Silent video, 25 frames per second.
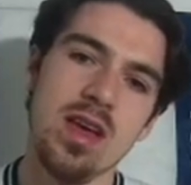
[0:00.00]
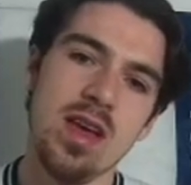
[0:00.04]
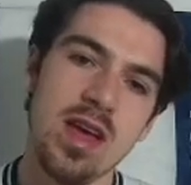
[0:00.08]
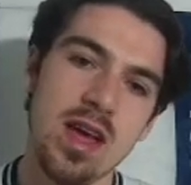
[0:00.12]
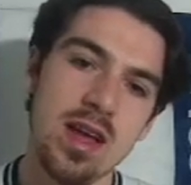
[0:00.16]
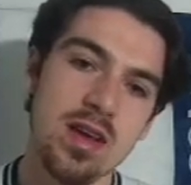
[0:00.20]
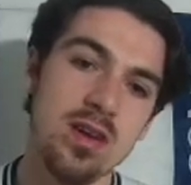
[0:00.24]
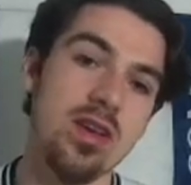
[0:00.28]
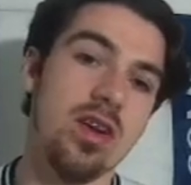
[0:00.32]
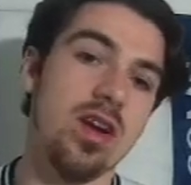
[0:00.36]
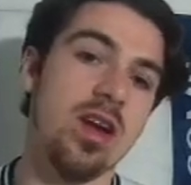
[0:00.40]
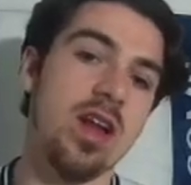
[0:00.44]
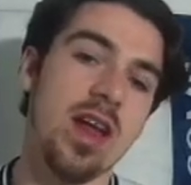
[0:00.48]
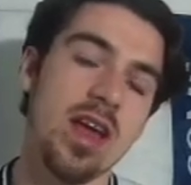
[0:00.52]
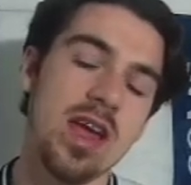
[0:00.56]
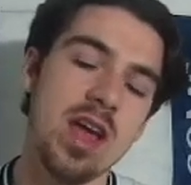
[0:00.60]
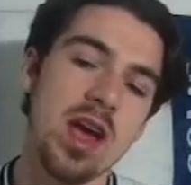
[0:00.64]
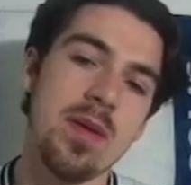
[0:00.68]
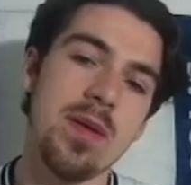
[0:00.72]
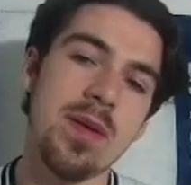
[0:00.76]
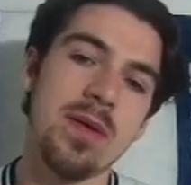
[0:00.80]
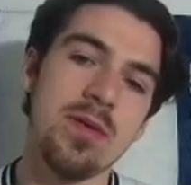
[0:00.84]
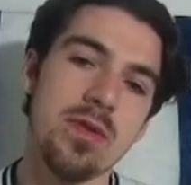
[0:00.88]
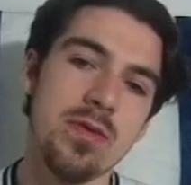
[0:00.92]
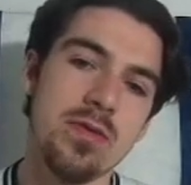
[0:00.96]
and they
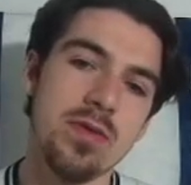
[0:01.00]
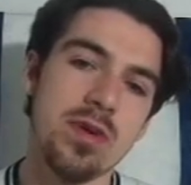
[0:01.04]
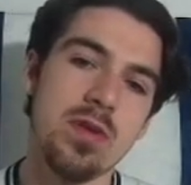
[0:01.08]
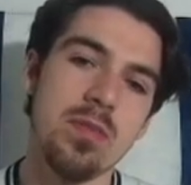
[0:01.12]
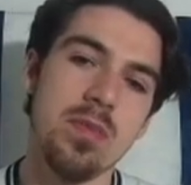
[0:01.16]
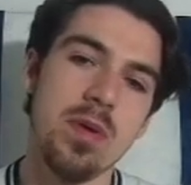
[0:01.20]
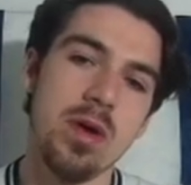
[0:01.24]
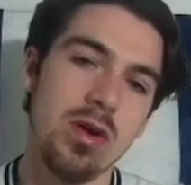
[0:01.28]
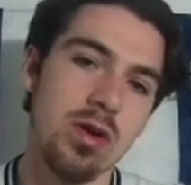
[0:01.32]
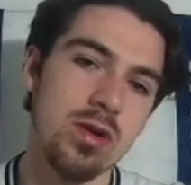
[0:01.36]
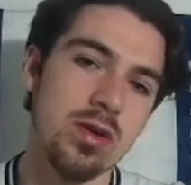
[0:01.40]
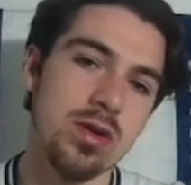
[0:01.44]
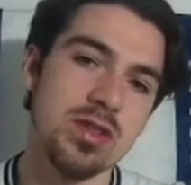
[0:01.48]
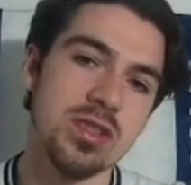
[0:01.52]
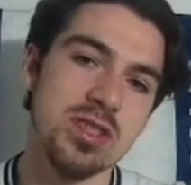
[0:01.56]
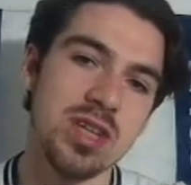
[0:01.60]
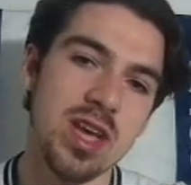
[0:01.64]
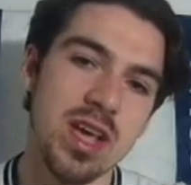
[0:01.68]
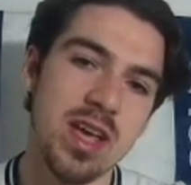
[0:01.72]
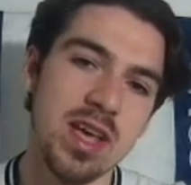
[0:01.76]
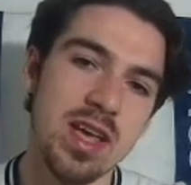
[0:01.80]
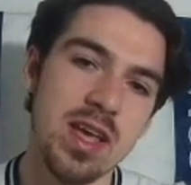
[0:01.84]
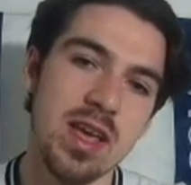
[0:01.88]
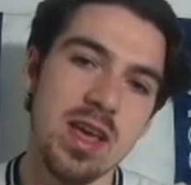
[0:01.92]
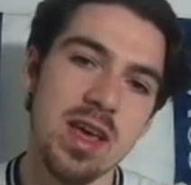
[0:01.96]
come up with an
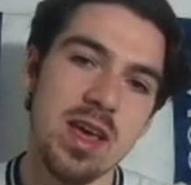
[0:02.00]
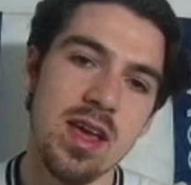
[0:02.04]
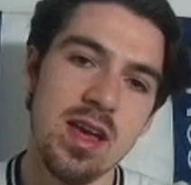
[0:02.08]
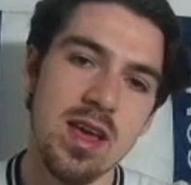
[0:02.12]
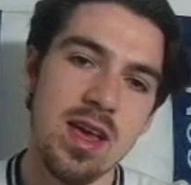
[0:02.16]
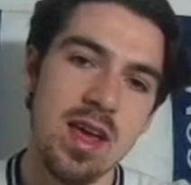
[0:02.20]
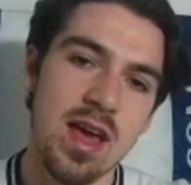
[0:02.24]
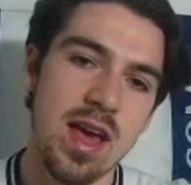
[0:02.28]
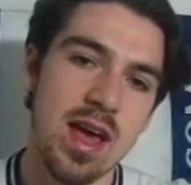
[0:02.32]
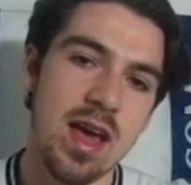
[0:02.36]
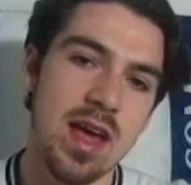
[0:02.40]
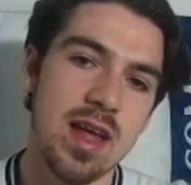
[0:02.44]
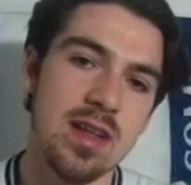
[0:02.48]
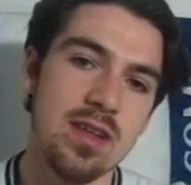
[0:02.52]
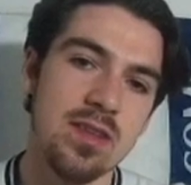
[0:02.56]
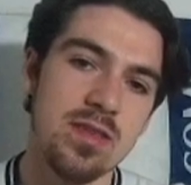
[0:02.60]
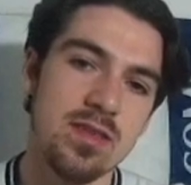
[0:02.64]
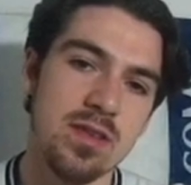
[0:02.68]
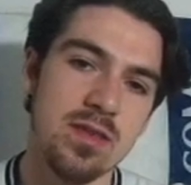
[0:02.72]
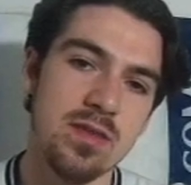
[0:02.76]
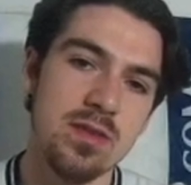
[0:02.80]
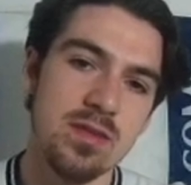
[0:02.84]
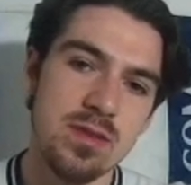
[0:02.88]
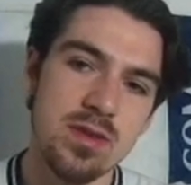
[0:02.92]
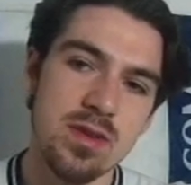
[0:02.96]
apology, and
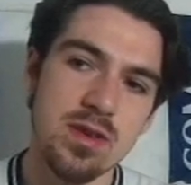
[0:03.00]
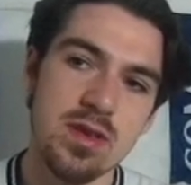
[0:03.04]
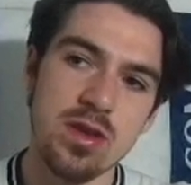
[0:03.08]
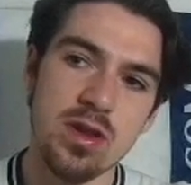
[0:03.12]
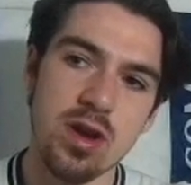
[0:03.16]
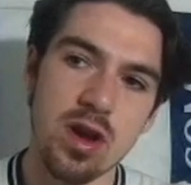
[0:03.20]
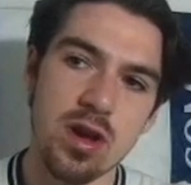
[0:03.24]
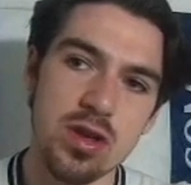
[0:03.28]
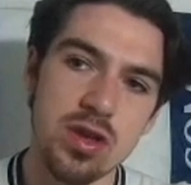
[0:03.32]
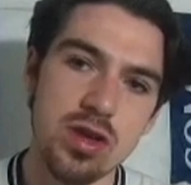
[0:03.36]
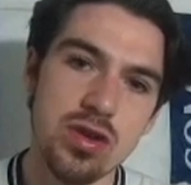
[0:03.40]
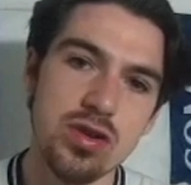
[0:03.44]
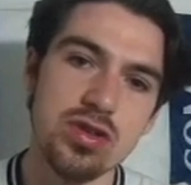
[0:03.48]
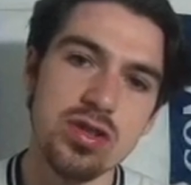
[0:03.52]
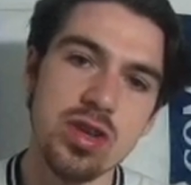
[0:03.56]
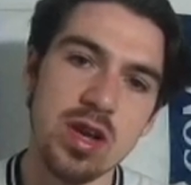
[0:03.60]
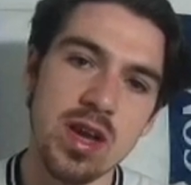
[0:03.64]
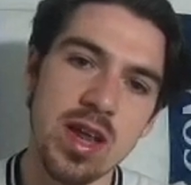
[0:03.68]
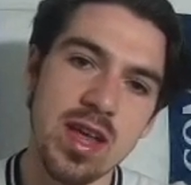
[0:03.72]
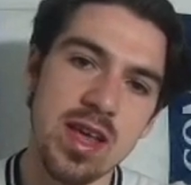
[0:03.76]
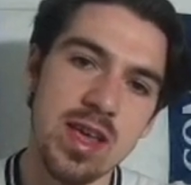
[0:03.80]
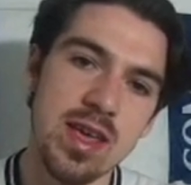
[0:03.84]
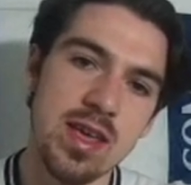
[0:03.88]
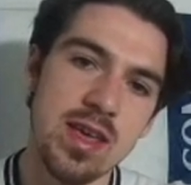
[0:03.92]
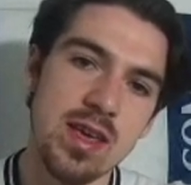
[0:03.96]

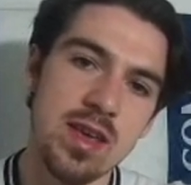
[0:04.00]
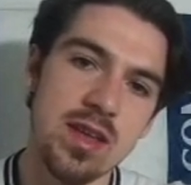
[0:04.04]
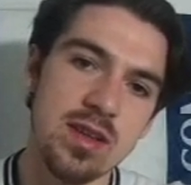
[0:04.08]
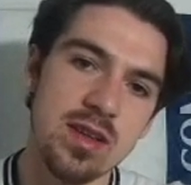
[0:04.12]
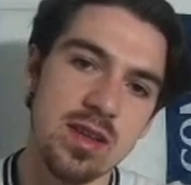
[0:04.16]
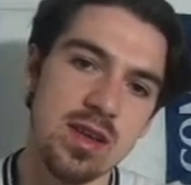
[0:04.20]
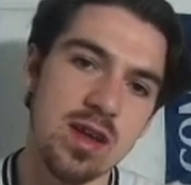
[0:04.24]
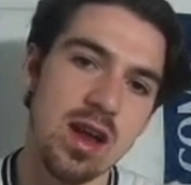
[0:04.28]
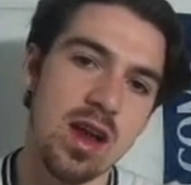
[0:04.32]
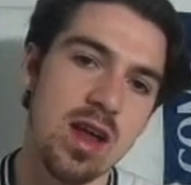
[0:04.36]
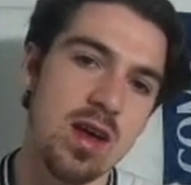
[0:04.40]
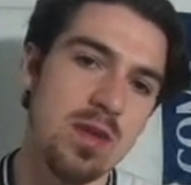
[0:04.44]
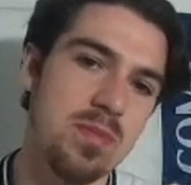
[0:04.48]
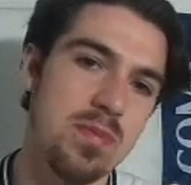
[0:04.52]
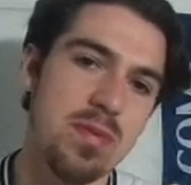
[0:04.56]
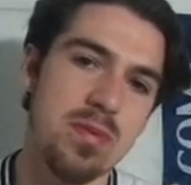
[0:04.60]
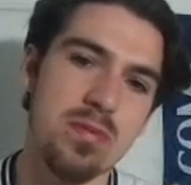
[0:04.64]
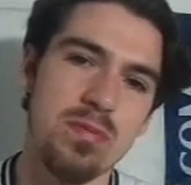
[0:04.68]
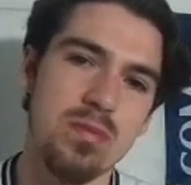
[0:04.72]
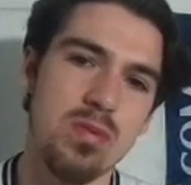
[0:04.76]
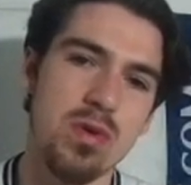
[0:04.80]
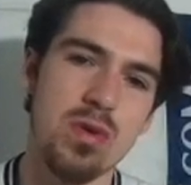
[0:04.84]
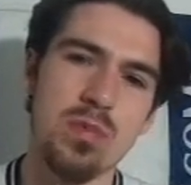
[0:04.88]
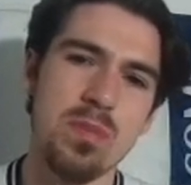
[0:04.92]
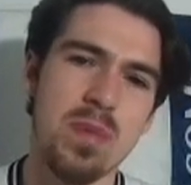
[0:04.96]
usually the club
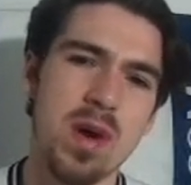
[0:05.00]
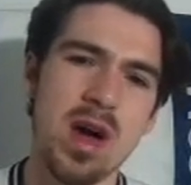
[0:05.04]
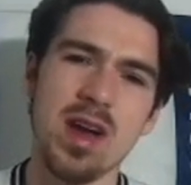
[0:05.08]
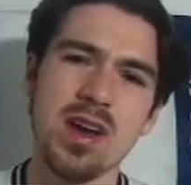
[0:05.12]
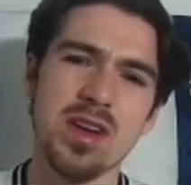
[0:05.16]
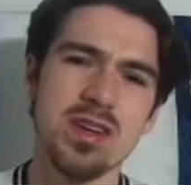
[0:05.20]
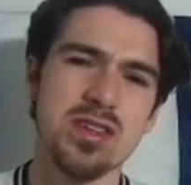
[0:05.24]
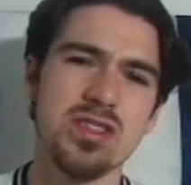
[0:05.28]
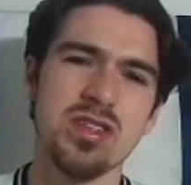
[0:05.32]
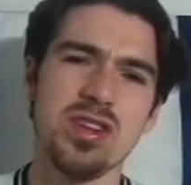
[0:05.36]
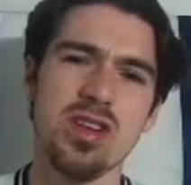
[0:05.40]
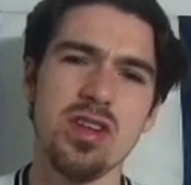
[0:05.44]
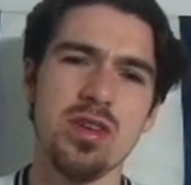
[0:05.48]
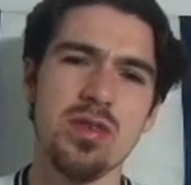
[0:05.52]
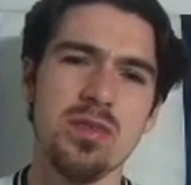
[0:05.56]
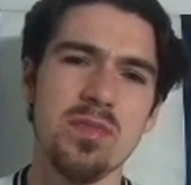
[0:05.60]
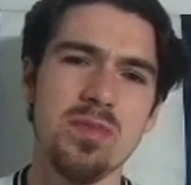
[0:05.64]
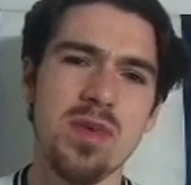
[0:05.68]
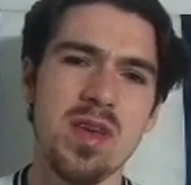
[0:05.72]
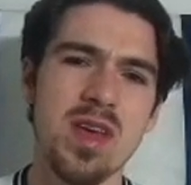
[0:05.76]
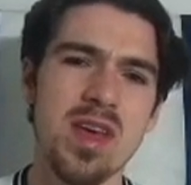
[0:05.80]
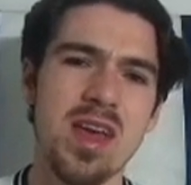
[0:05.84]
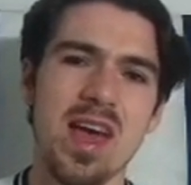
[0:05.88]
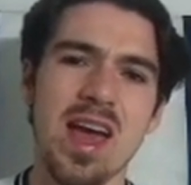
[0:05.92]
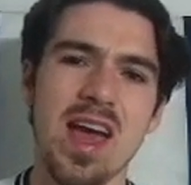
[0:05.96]
will punish them,
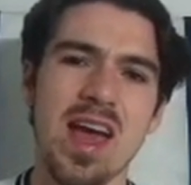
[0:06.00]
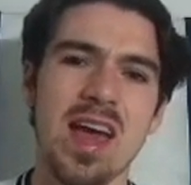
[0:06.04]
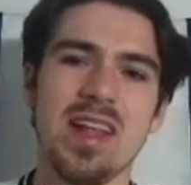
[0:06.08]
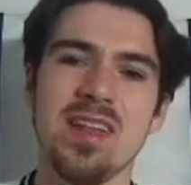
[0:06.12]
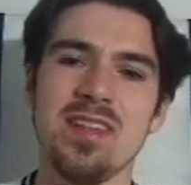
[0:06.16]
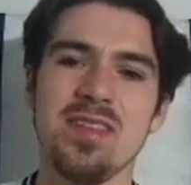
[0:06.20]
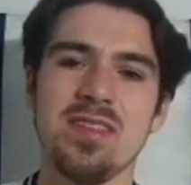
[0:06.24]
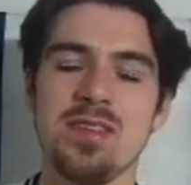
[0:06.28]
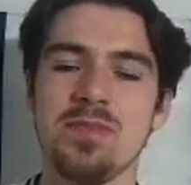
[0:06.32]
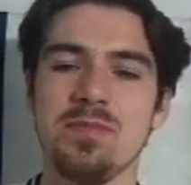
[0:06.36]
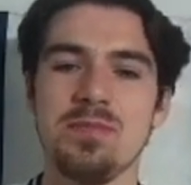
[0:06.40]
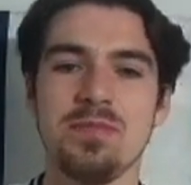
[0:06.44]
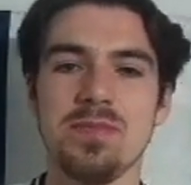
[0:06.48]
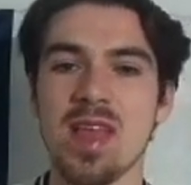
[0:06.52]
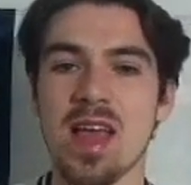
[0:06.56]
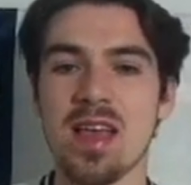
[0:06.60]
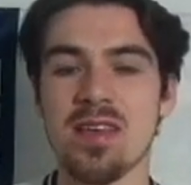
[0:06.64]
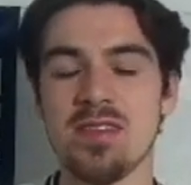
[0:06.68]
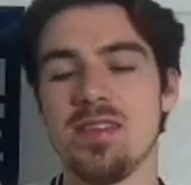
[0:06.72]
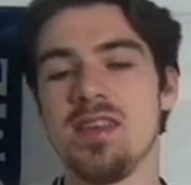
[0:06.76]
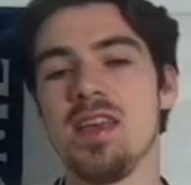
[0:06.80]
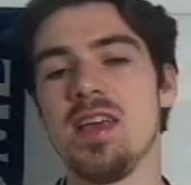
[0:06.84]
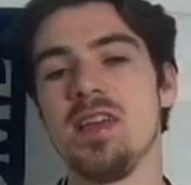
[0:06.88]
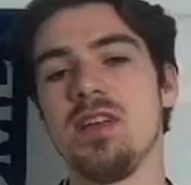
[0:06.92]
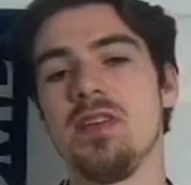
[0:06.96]
and that's
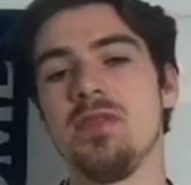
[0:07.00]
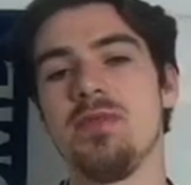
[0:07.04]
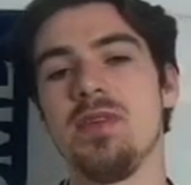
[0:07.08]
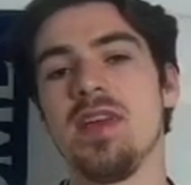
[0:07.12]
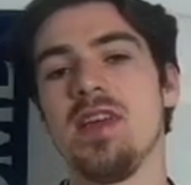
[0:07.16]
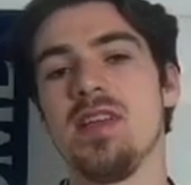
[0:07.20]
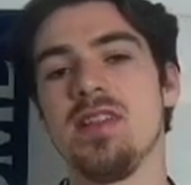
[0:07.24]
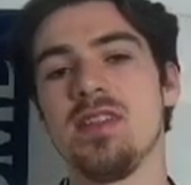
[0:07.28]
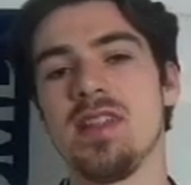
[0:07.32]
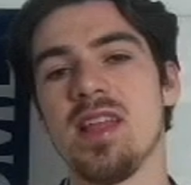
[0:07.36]
the end of it.